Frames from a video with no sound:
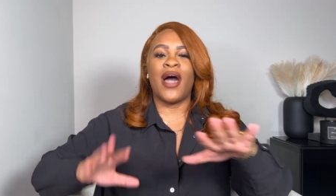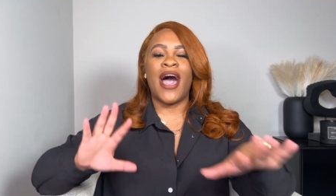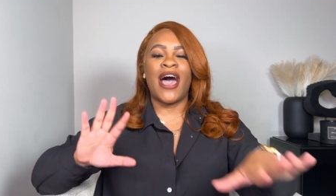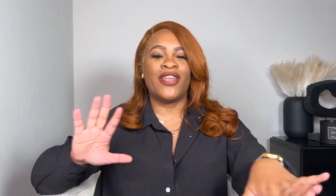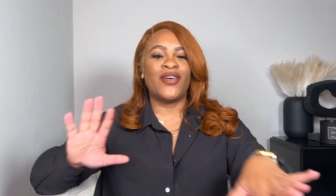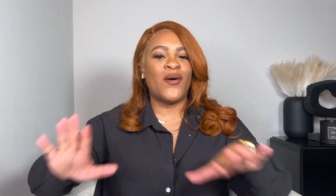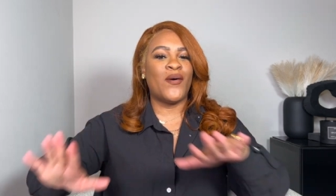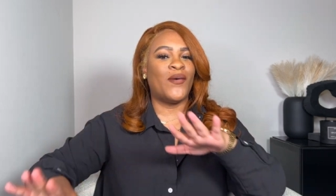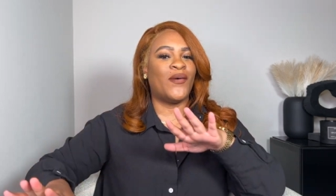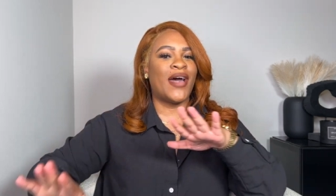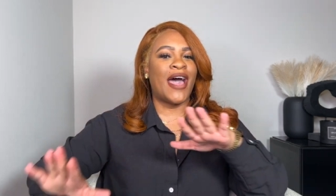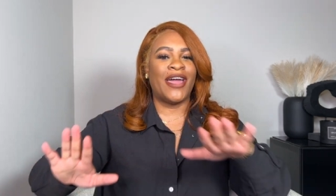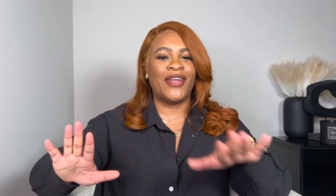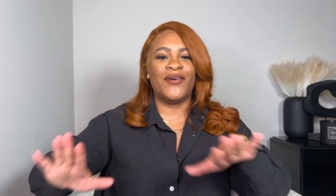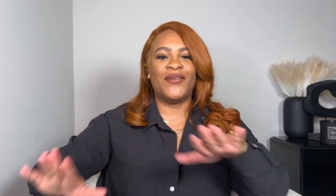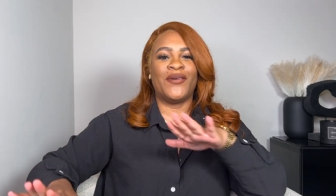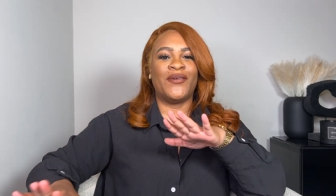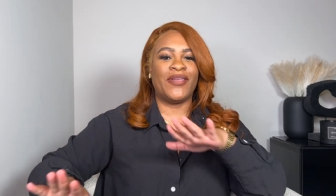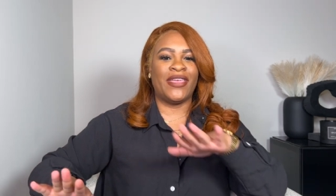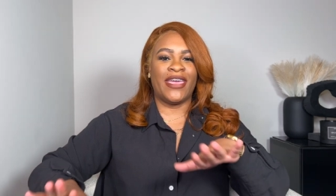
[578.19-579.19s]
I don't I don't
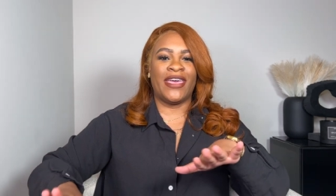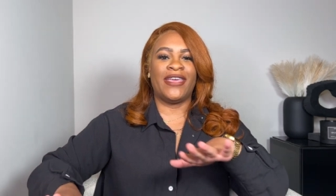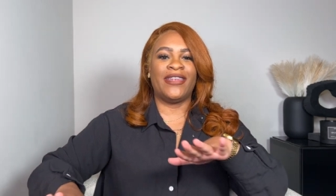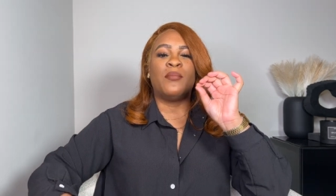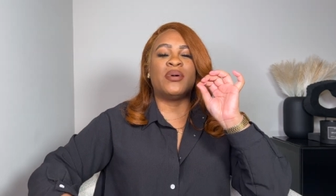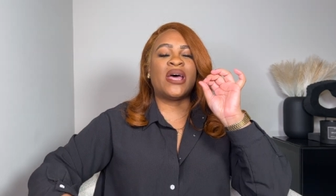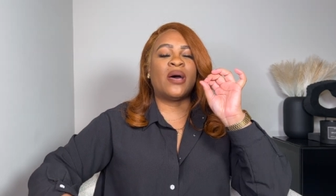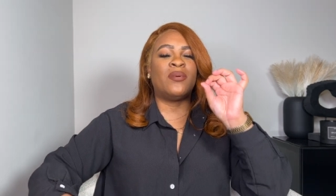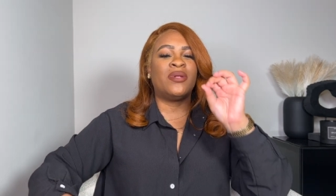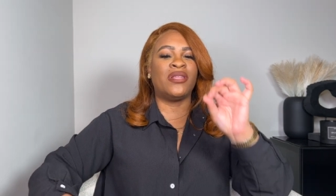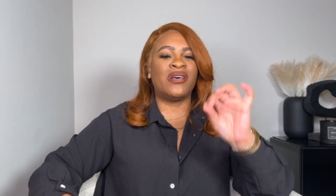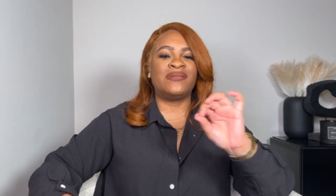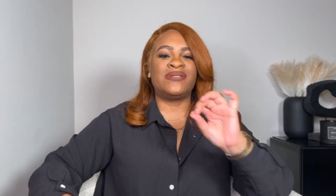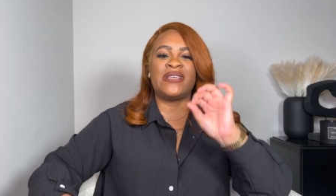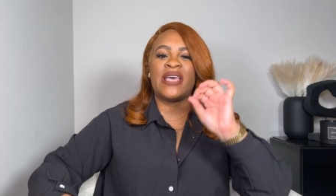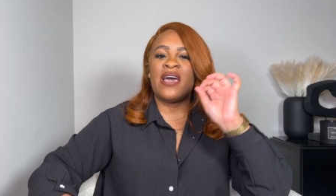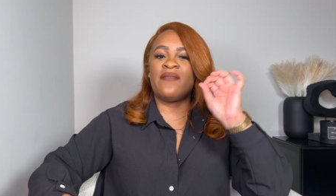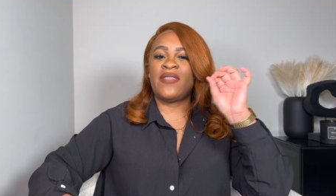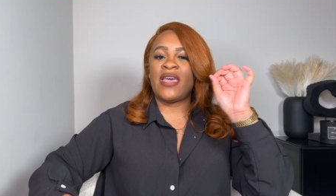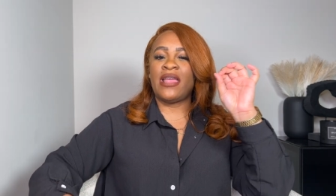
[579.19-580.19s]
know yet, but I would love to
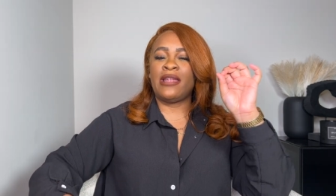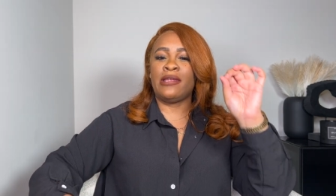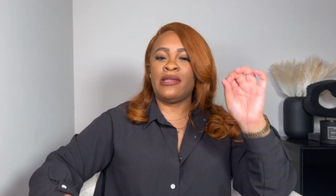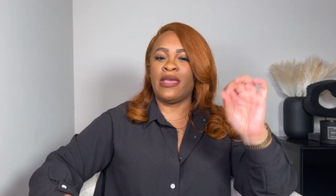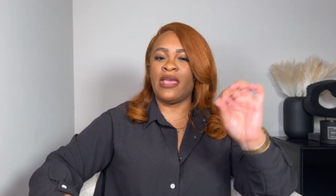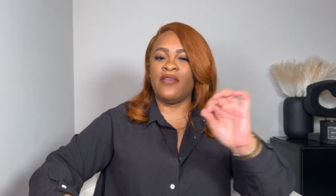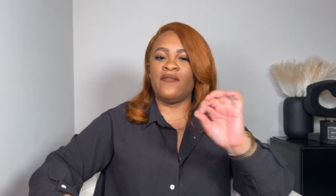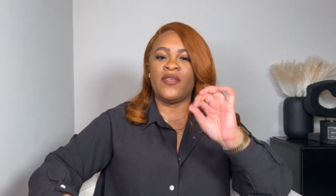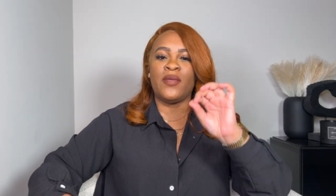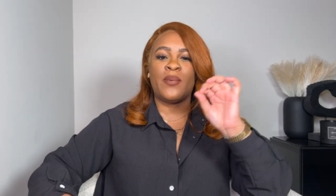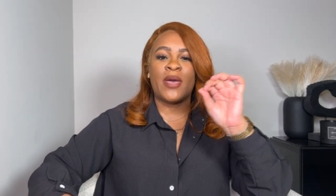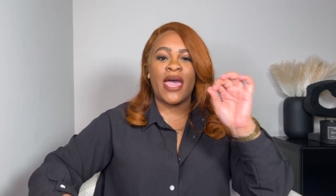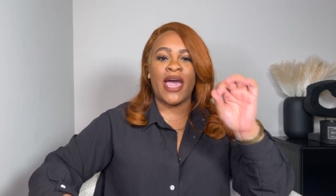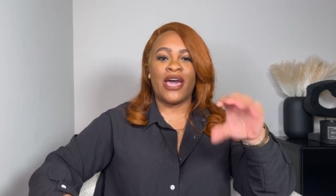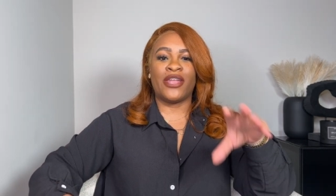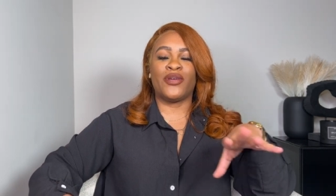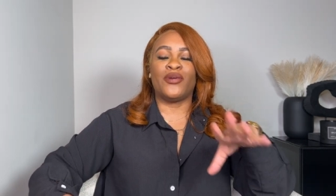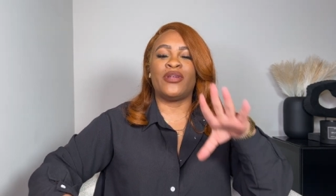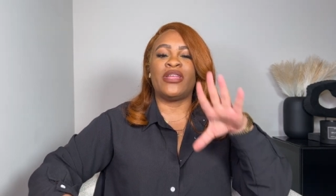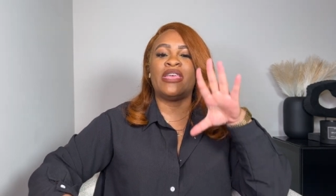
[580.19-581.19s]
have that navy
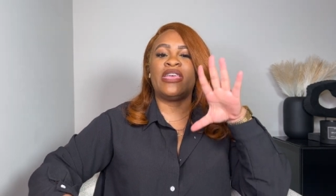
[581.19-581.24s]
pattern